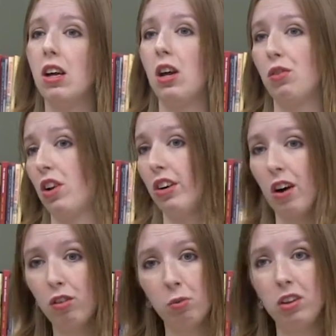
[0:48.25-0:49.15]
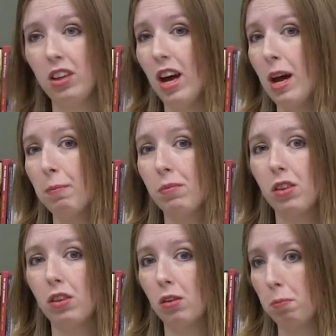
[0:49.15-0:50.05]
if you're not comfortable with that,
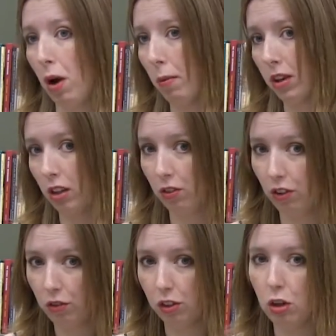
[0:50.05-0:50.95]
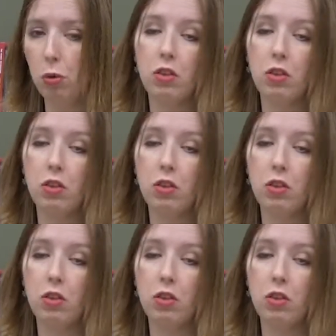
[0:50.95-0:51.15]
probably not the field for you.